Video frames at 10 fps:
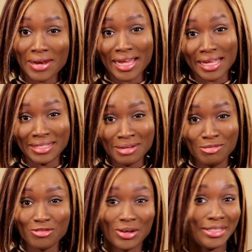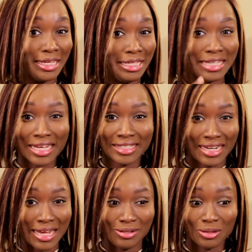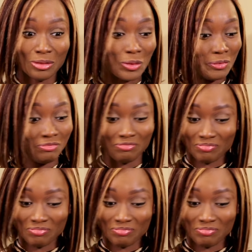And like I said before, it's easier said than done. So